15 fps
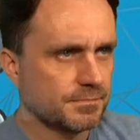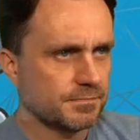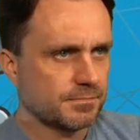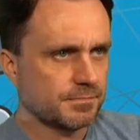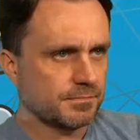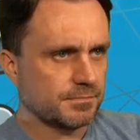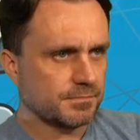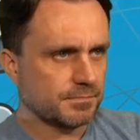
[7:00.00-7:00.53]

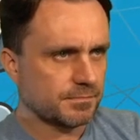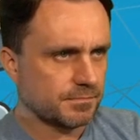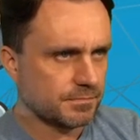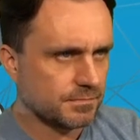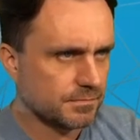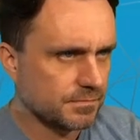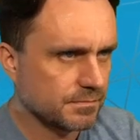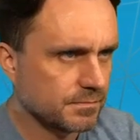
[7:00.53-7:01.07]

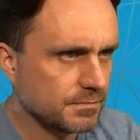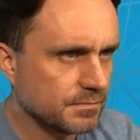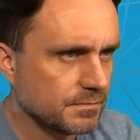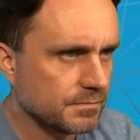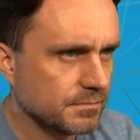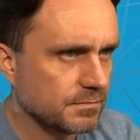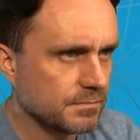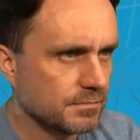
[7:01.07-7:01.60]

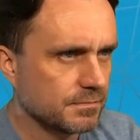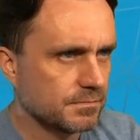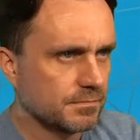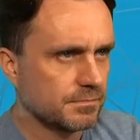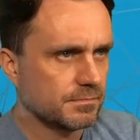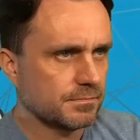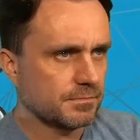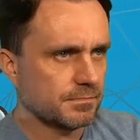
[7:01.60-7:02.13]

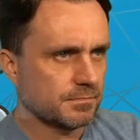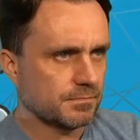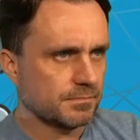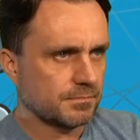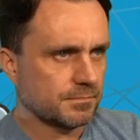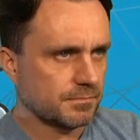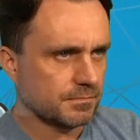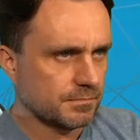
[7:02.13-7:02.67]

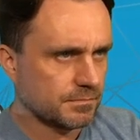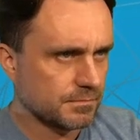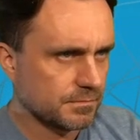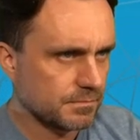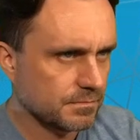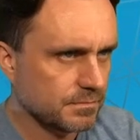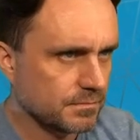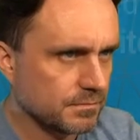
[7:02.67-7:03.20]

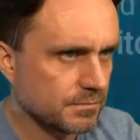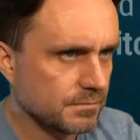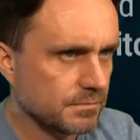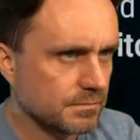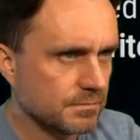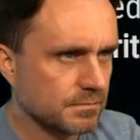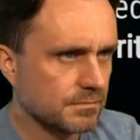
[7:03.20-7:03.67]
Nothing is said.